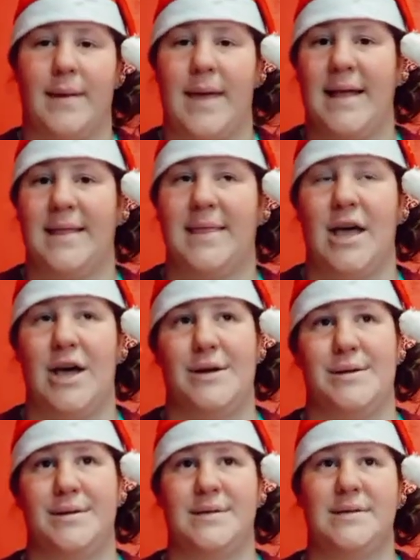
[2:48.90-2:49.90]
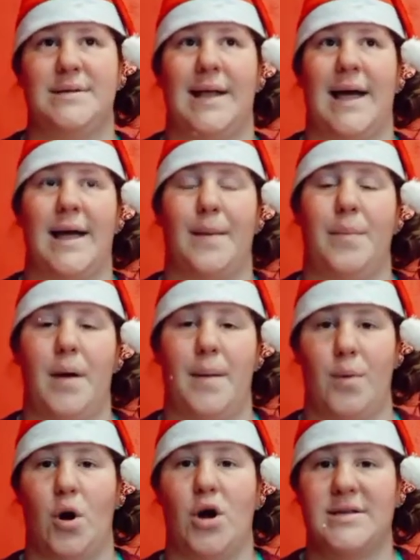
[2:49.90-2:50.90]
get those, like a
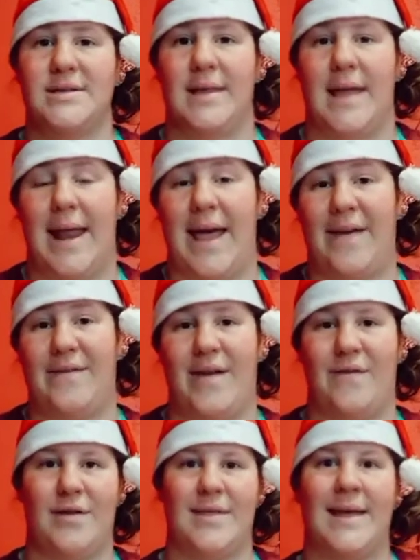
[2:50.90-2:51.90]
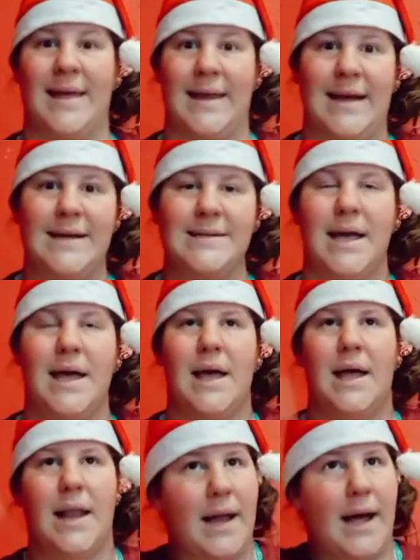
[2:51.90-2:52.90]
box that have everything in it.
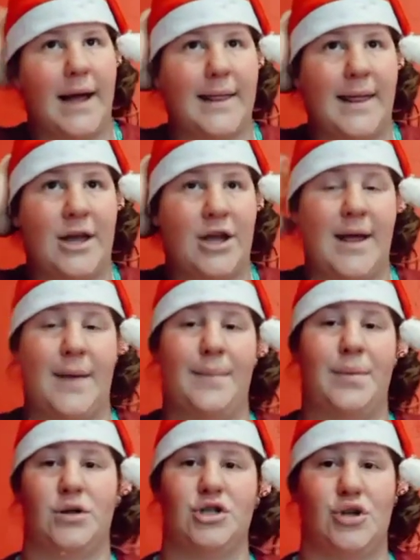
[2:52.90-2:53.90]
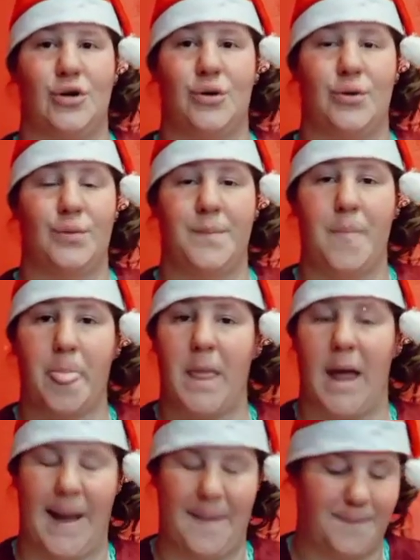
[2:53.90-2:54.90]
Like, then you can build your
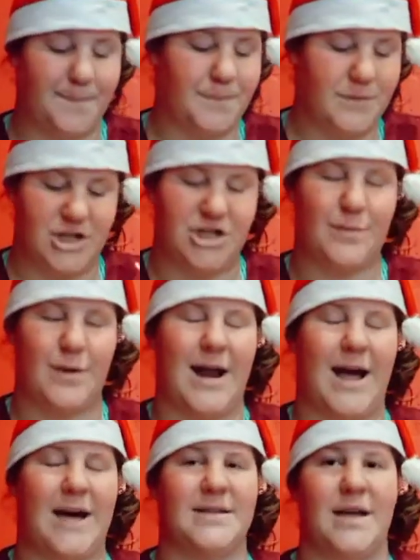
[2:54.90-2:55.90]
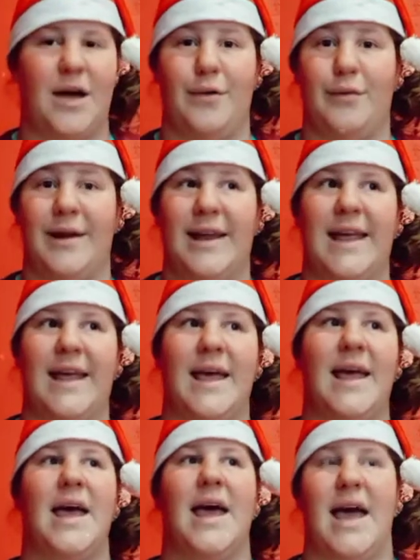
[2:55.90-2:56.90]
gingerbread house. I really
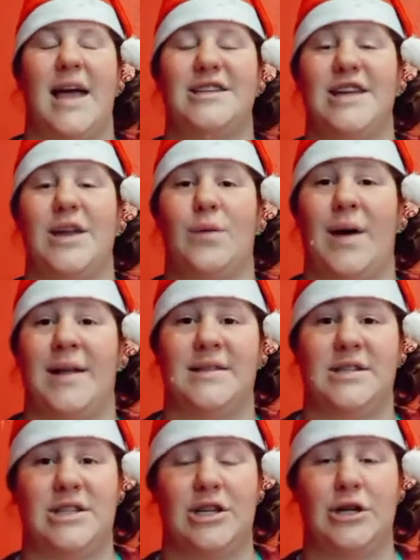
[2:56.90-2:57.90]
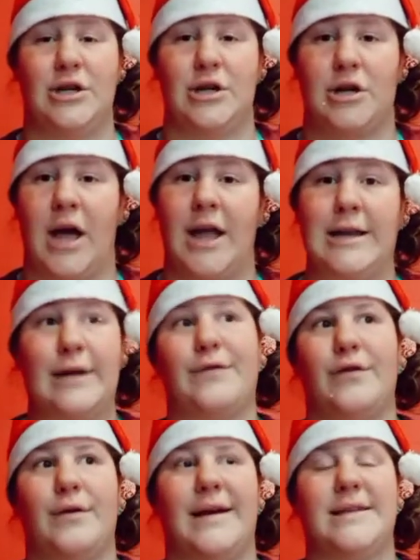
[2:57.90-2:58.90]
actually wanted to go and look
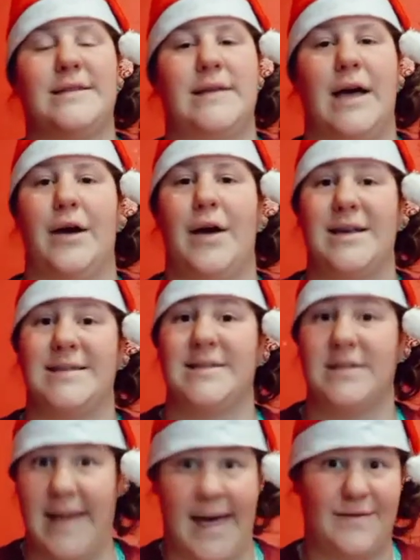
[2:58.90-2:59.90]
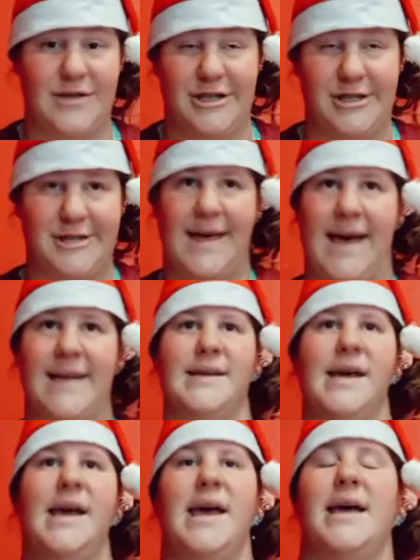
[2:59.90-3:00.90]
for it, so I still have to do that
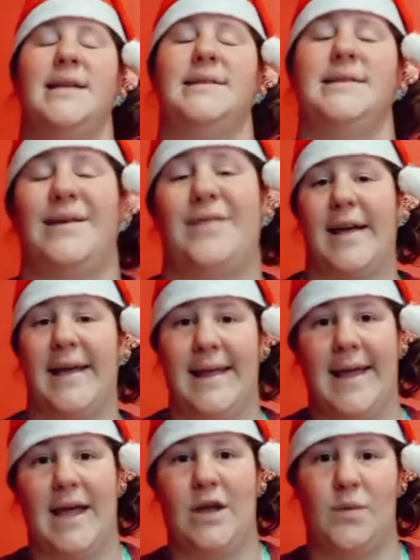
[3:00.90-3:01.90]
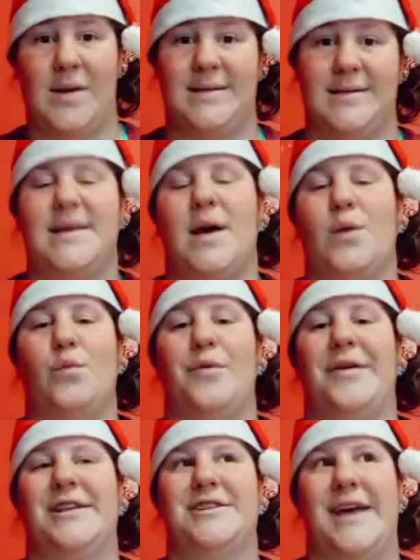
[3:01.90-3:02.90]
and see can get one
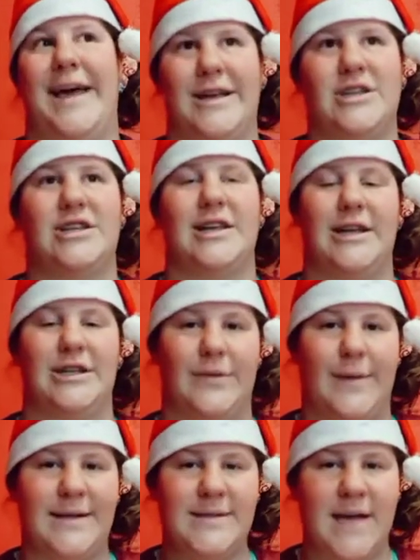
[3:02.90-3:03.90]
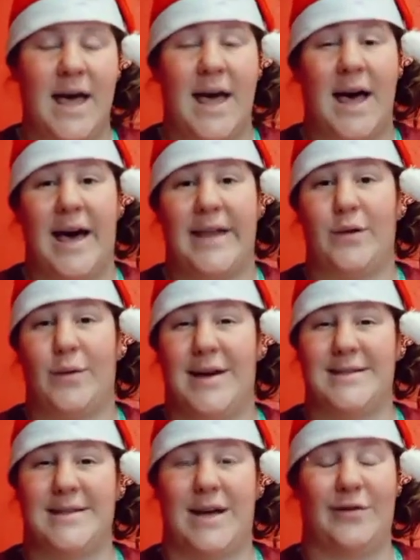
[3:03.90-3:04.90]
somewhere to actually do it.
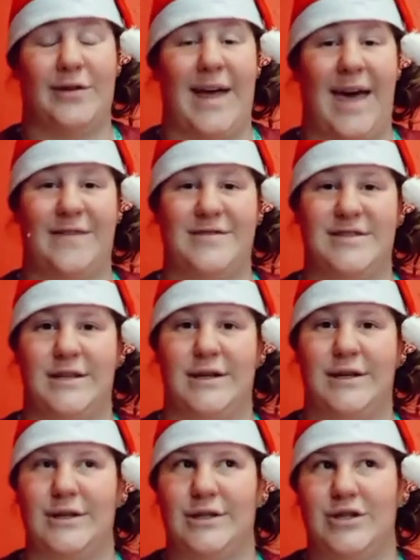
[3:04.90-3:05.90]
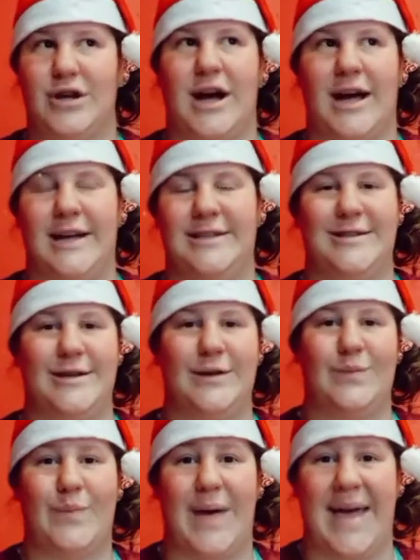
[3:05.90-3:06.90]
Otherwise, I will have to try
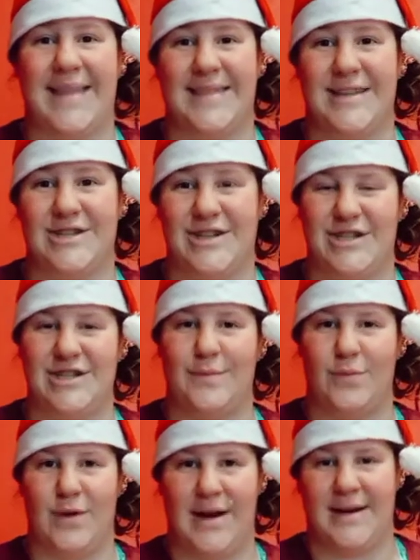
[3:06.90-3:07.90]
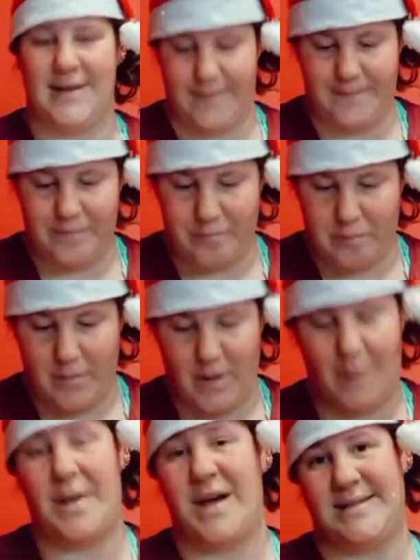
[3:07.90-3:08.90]
to bake the gingerbread
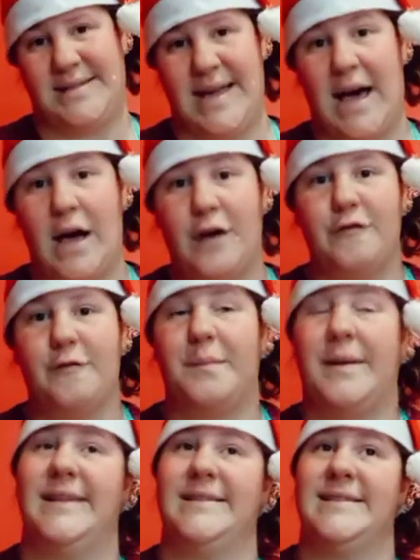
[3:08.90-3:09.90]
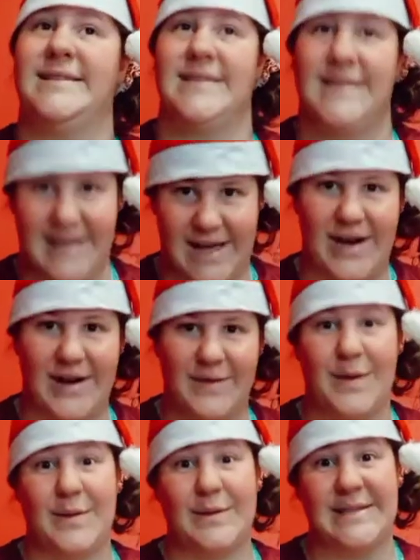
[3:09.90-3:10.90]
myself. But yeah,
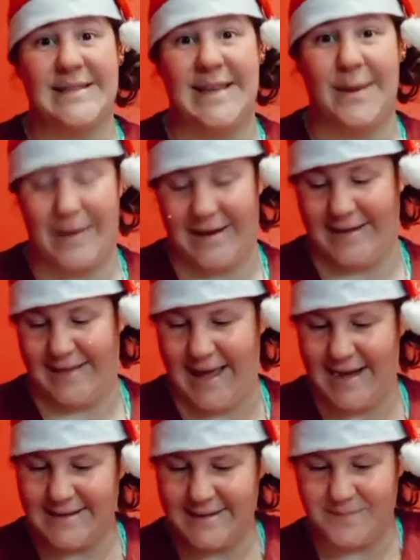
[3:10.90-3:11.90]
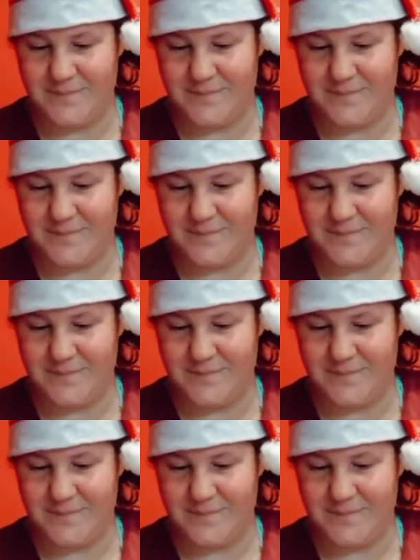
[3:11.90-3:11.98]
we will see about that.